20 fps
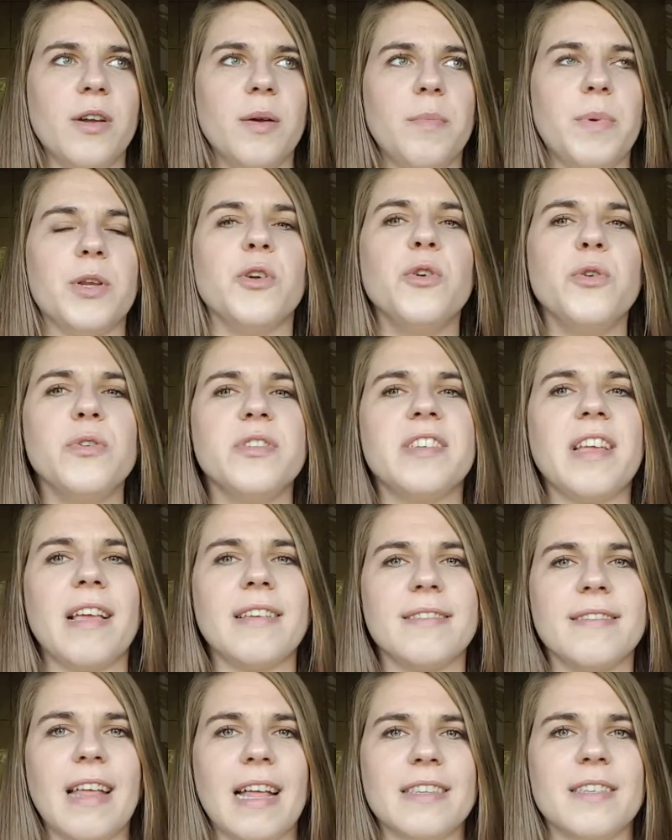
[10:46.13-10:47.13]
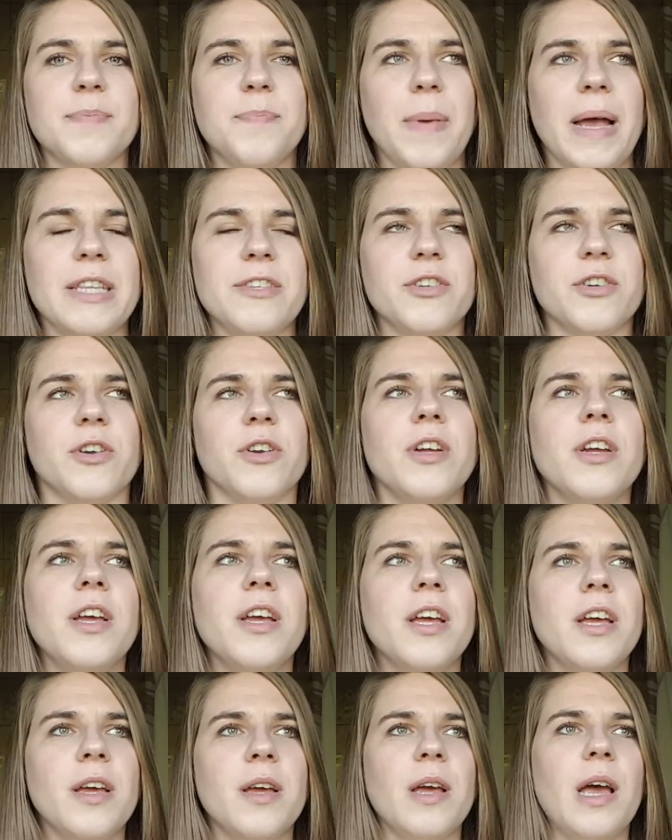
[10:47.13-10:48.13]
But who says that's better?
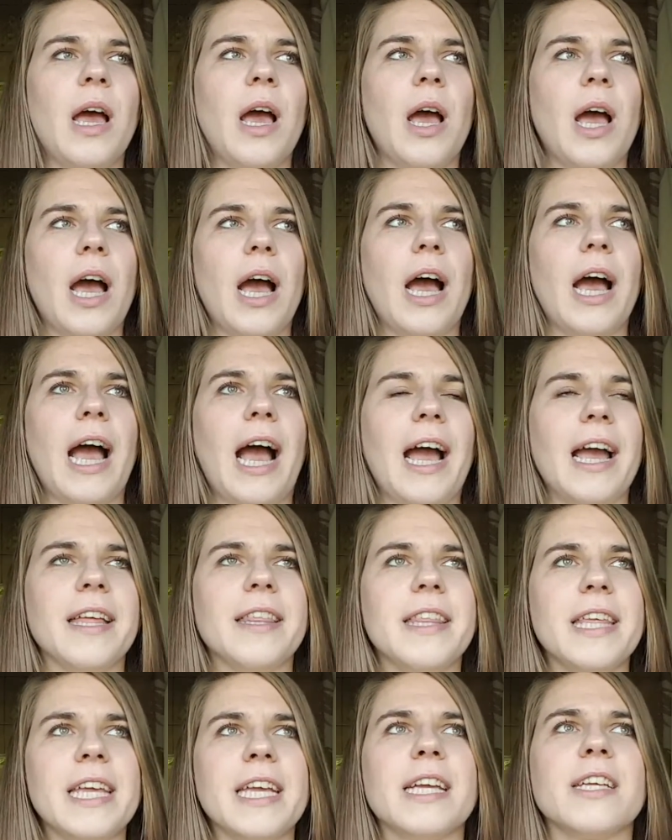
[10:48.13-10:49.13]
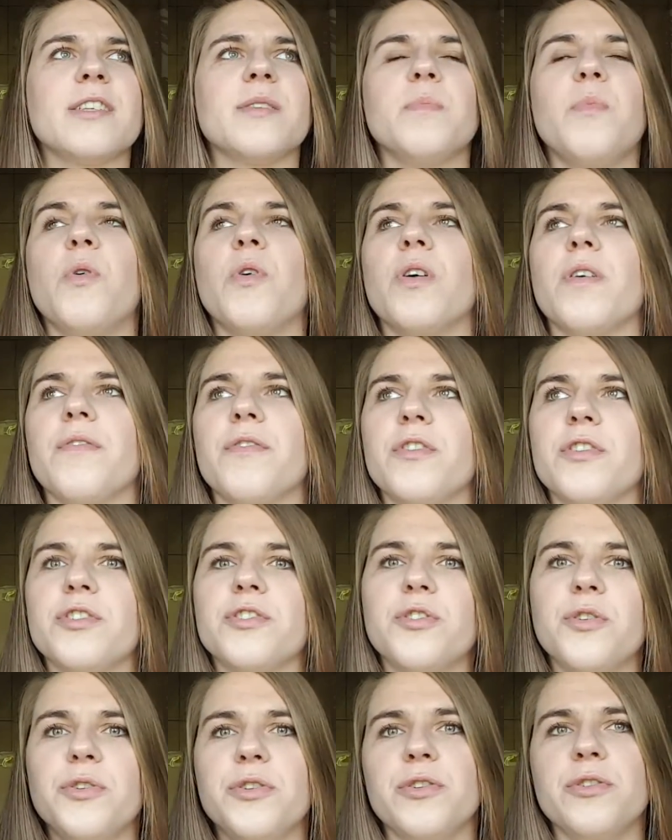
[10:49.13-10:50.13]
I think it's more if you're
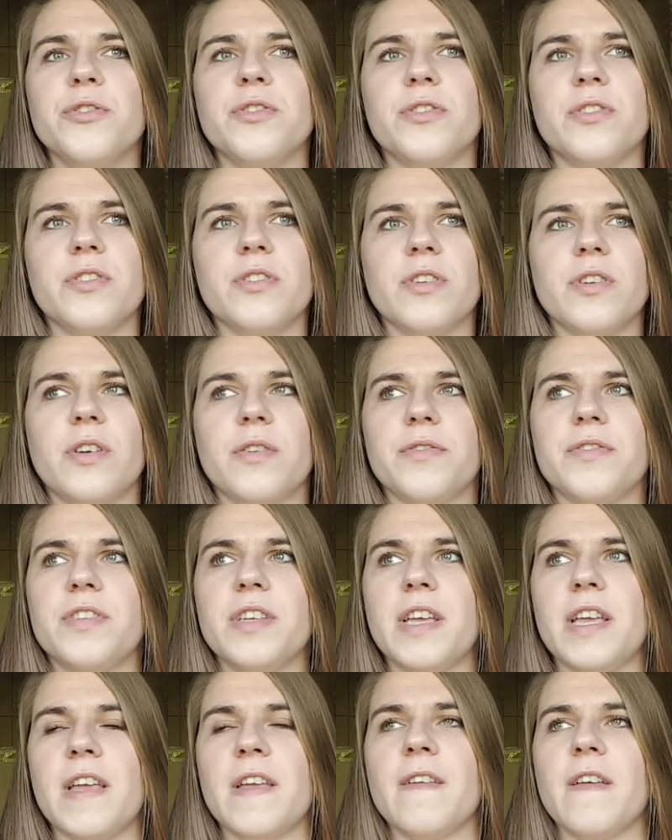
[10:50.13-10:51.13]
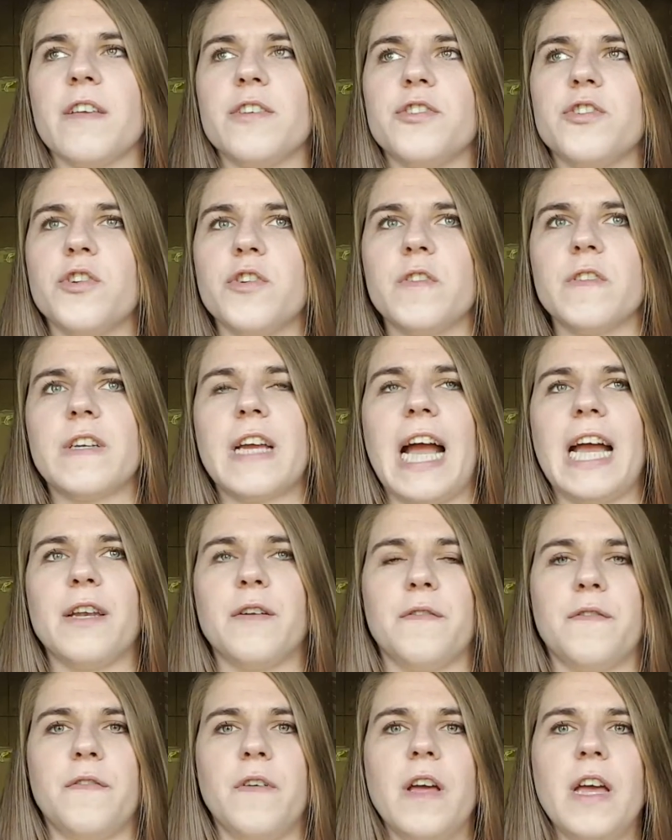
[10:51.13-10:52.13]
so used of seeing a certain kind
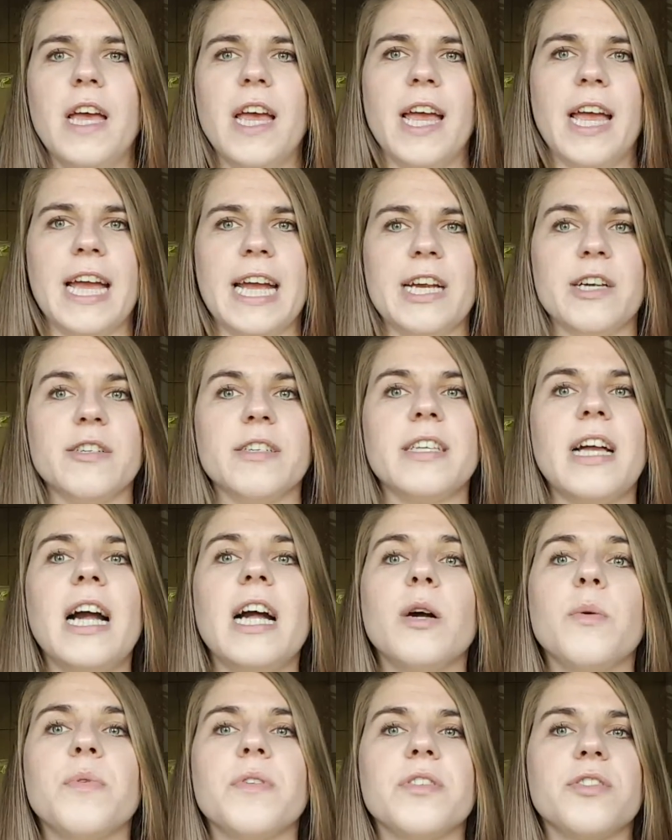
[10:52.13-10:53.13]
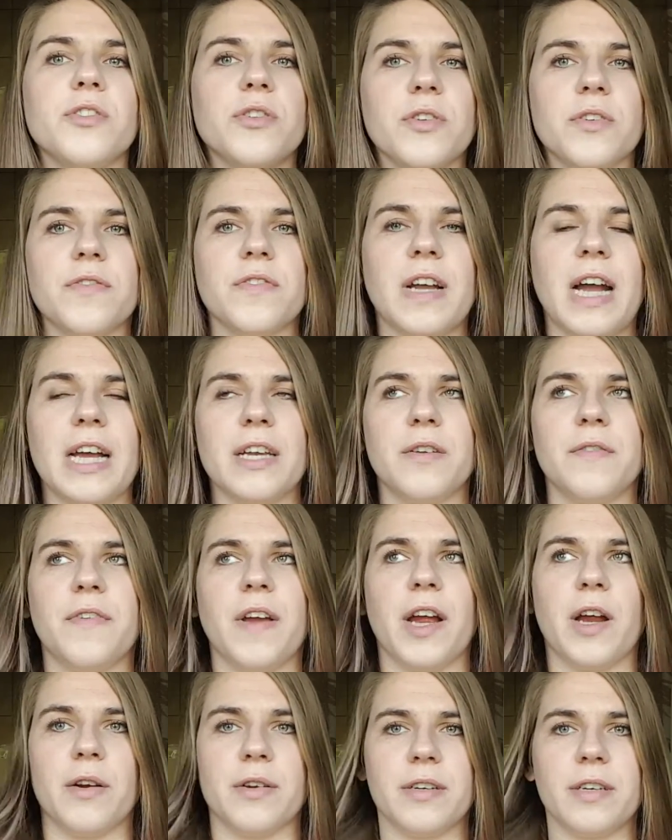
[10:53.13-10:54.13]
of hairstyle with a certain kind of
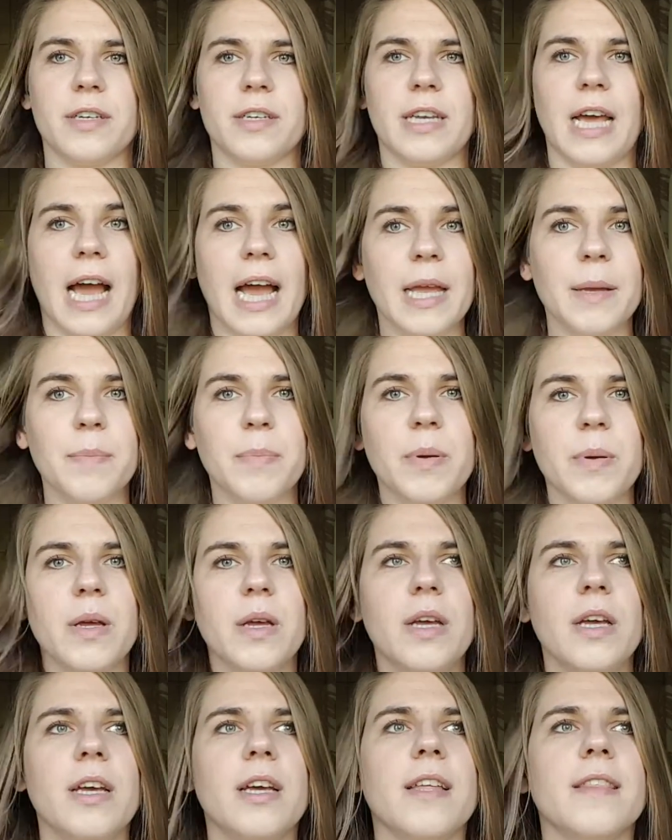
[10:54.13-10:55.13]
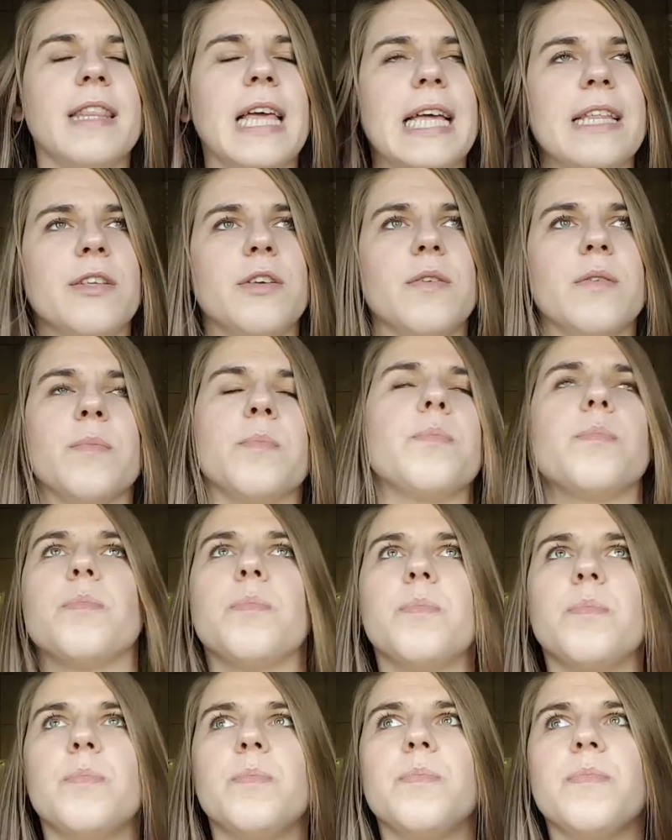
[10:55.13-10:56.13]
hair type that you
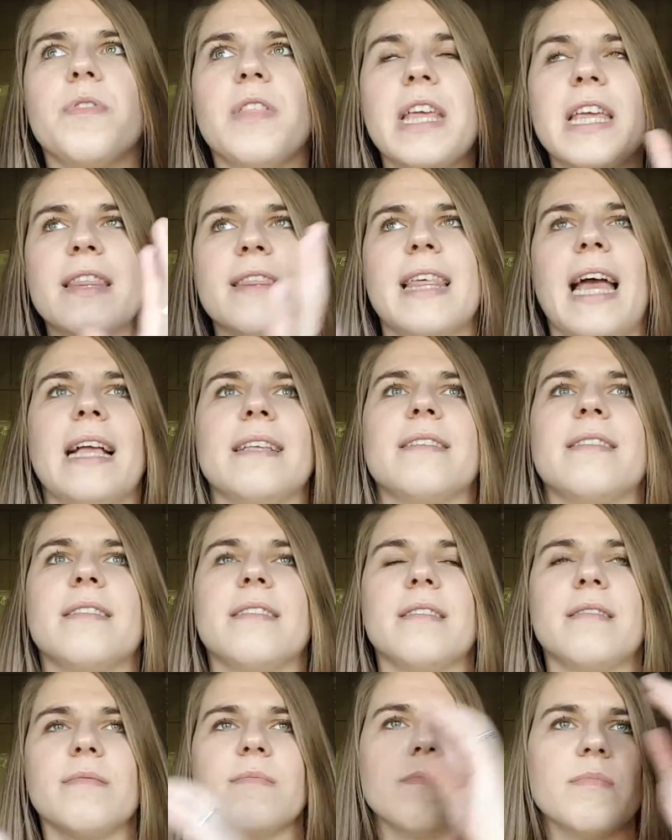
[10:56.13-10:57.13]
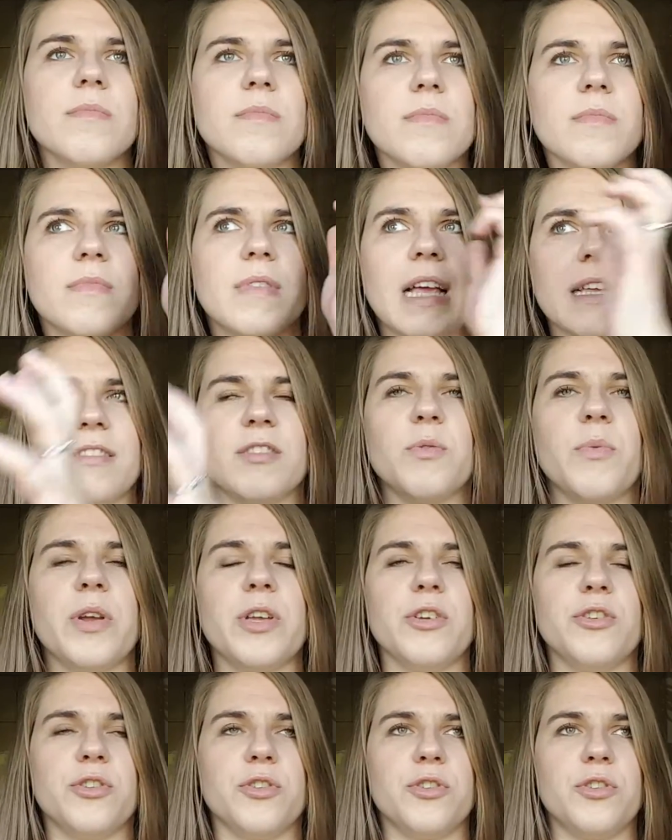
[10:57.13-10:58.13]
think that's the way
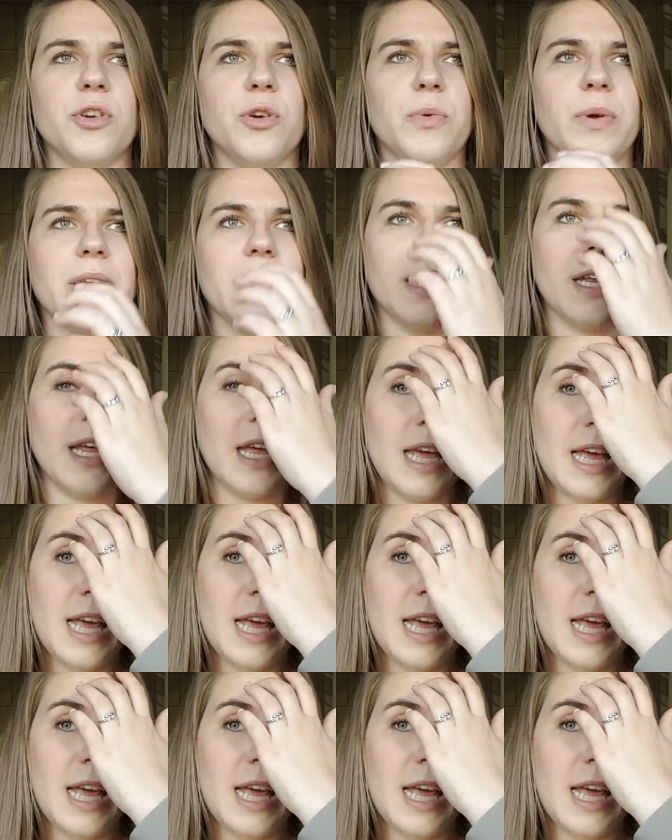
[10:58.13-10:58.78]
you should do it.